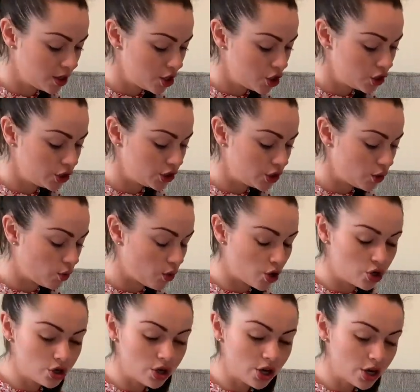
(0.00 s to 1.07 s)
So
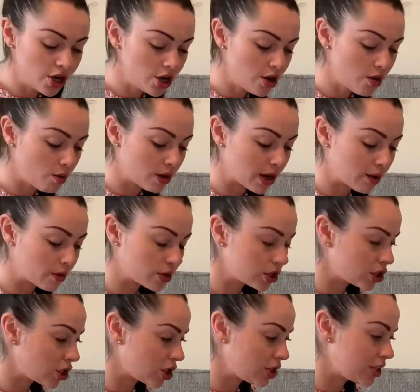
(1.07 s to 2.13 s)
now what I want
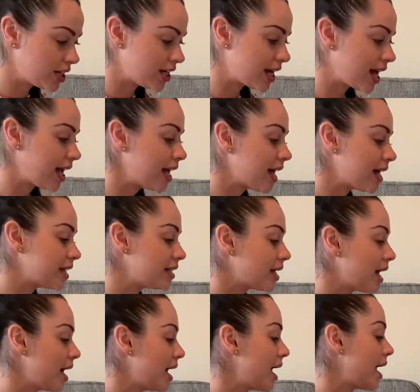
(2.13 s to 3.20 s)
to do today is
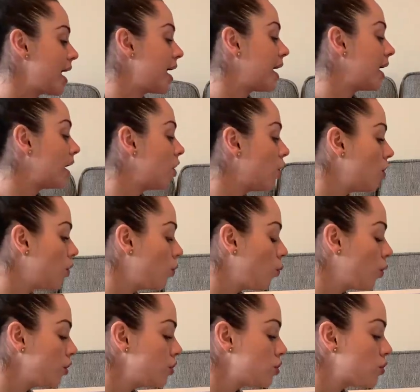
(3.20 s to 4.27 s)
I
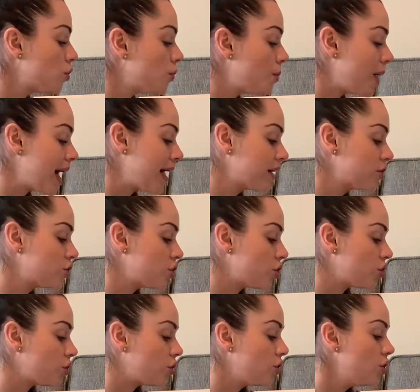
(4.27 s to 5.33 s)
want to go back
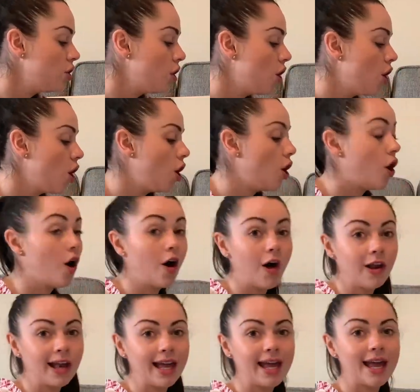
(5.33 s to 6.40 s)
to
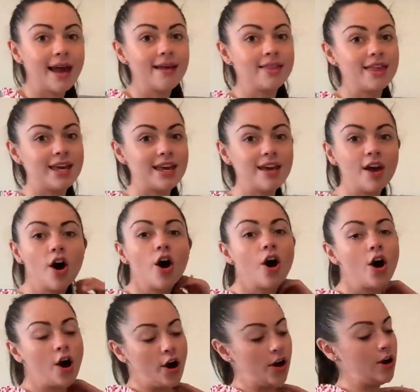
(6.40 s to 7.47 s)
Ollie the
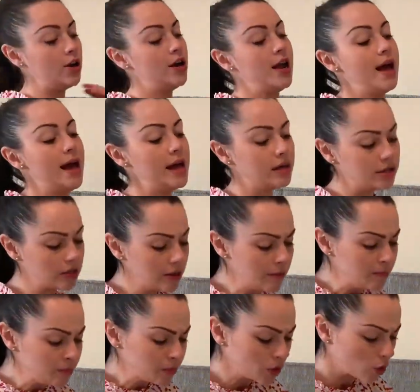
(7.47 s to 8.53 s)
Owl, and
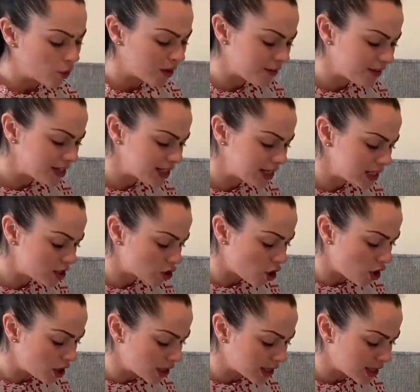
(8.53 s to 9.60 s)
we visited
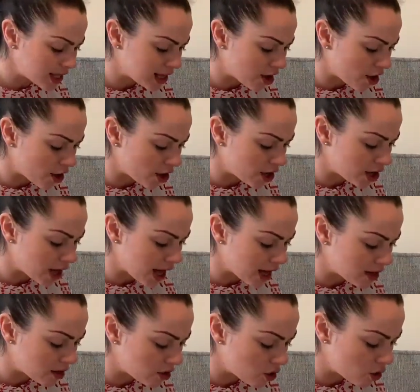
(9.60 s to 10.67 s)
Ollie the Owl
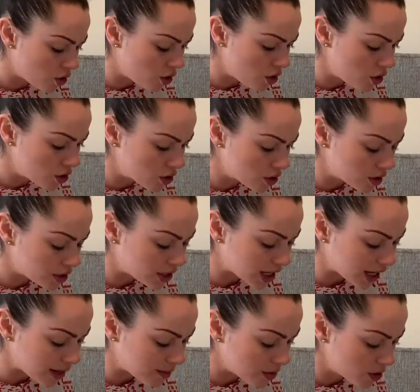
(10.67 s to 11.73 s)
a long
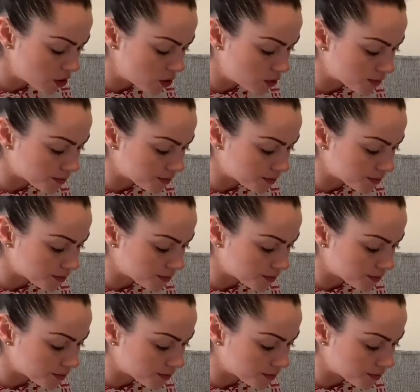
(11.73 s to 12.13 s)
time ago,